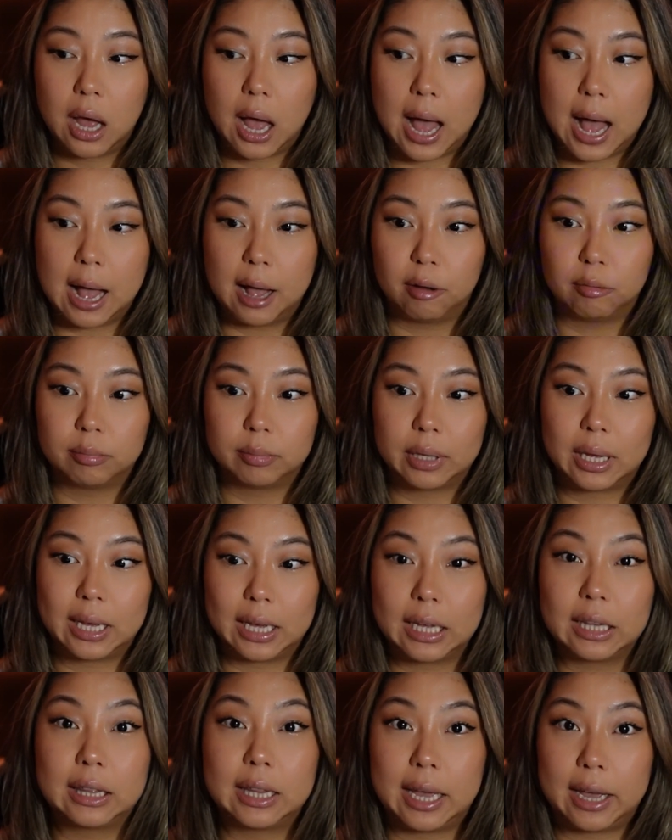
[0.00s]

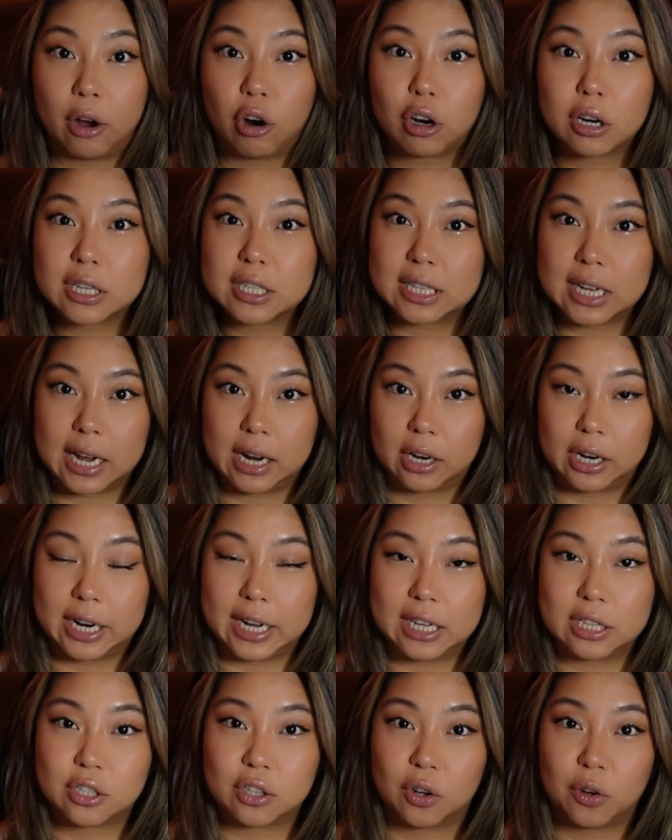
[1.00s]
They are
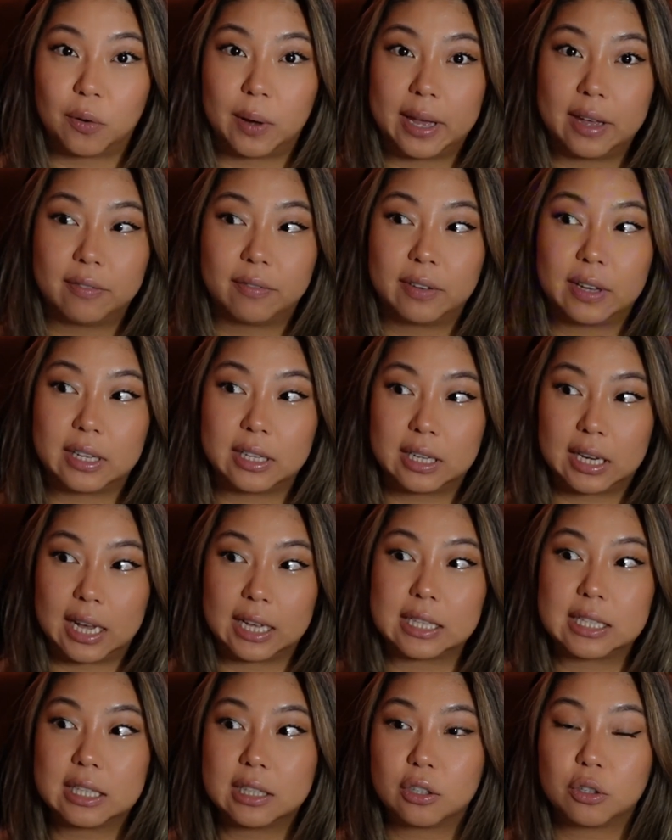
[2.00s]
scary, so if it
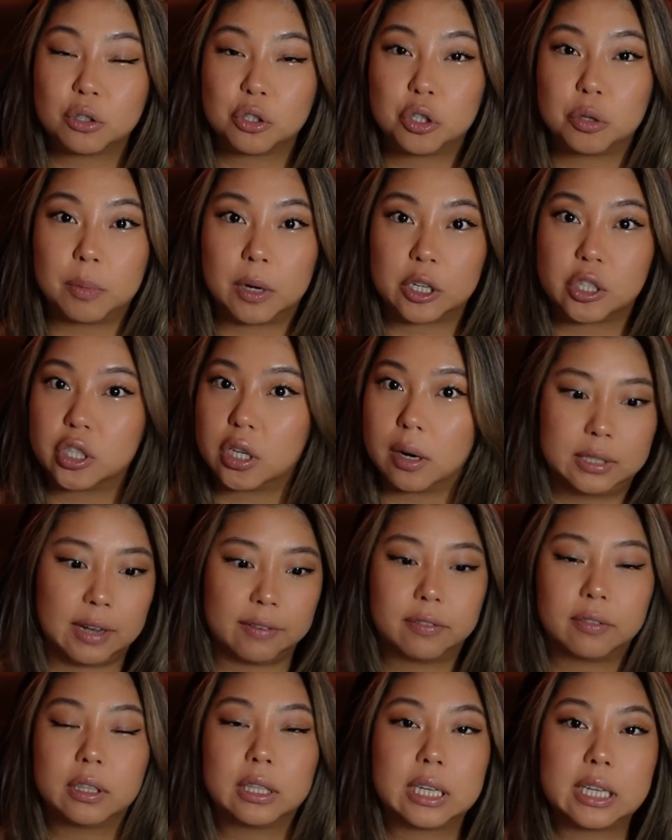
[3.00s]
gets a little too much,
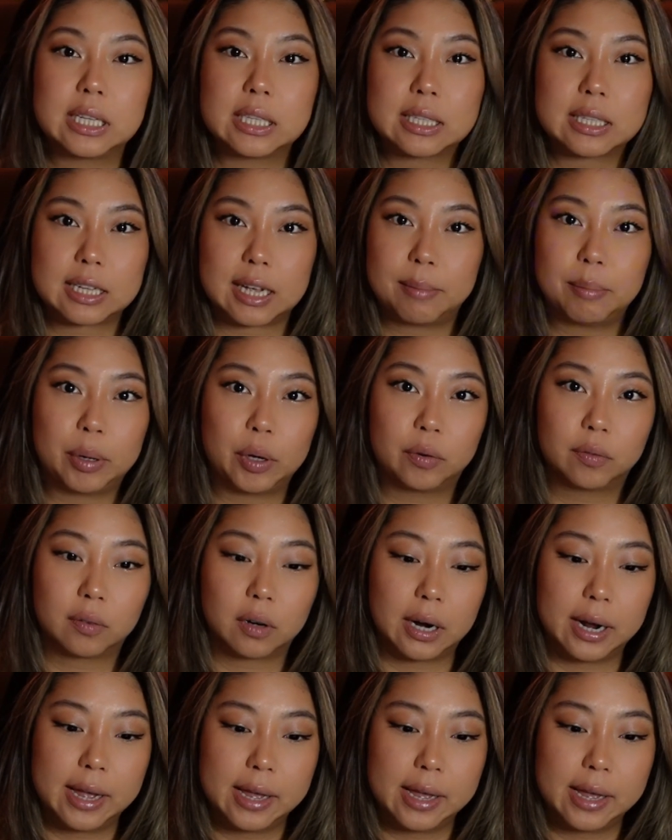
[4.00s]
definitely skip over